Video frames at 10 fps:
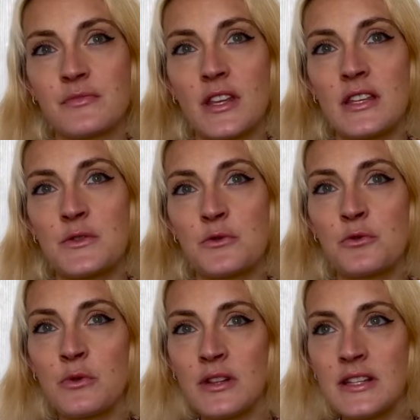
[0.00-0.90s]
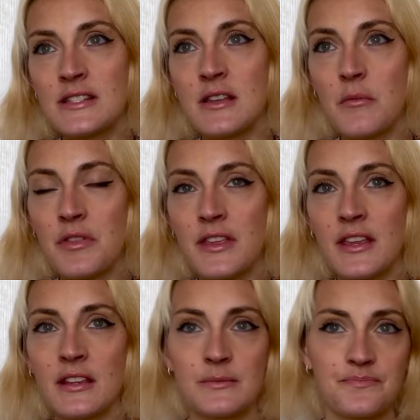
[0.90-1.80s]
It's really
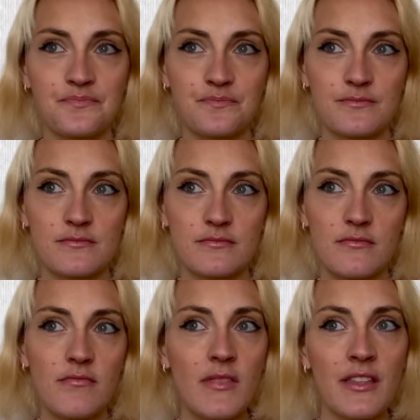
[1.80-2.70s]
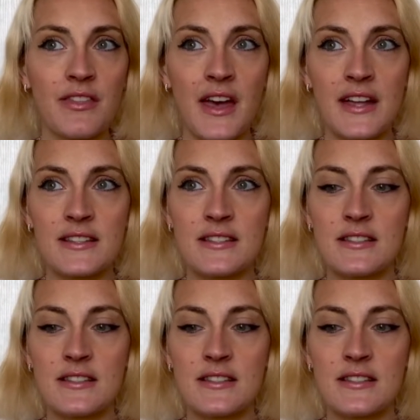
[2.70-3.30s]
something that